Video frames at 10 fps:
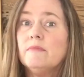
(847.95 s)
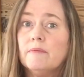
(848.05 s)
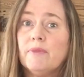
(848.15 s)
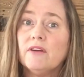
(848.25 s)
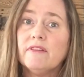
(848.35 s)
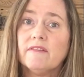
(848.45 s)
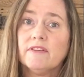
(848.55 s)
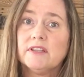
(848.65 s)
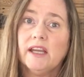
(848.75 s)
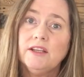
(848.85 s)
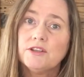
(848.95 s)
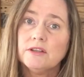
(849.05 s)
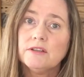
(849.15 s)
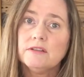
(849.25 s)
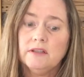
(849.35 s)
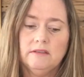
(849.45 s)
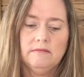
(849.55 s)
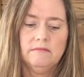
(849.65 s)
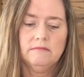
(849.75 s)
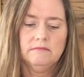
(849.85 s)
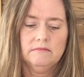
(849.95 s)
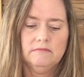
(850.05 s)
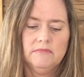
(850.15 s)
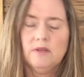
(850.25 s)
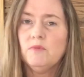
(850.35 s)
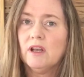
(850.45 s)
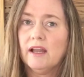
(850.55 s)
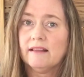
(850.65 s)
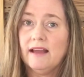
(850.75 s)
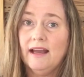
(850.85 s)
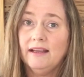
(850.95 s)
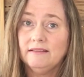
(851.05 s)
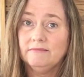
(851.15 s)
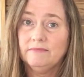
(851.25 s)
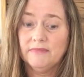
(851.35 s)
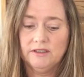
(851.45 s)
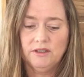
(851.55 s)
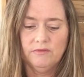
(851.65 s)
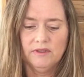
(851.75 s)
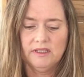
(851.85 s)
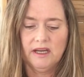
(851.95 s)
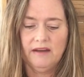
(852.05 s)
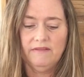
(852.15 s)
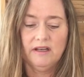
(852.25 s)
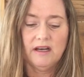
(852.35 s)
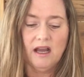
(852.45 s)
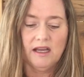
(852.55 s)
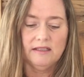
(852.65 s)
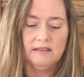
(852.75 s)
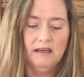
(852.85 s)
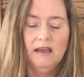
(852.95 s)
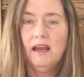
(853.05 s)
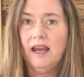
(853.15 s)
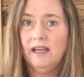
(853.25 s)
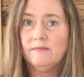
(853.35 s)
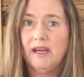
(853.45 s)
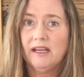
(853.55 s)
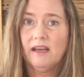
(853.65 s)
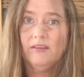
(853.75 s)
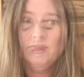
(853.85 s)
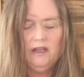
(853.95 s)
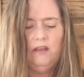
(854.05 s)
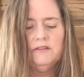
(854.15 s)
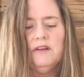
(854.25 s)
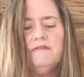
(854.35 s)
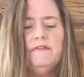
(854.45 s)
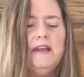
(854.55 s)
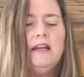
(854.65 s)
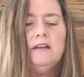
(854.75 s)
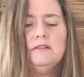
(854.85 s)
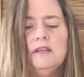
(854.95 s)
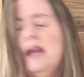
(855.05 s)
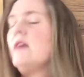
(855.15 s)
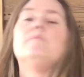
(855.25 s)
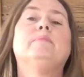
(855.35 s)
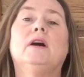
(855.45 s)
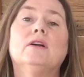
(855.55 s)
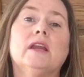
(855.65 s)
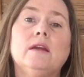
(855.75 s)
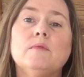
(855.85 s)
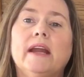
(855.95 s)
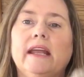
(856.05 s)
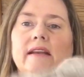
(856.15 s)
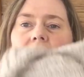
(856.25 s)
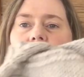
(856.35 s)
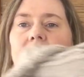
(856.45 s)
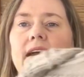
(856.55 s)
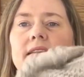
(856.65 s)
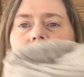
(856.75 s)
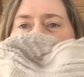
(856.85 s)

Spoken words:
Perfect for teachers and someone like that you want to give a nice handmade gift to. Also found a bulky weight hat.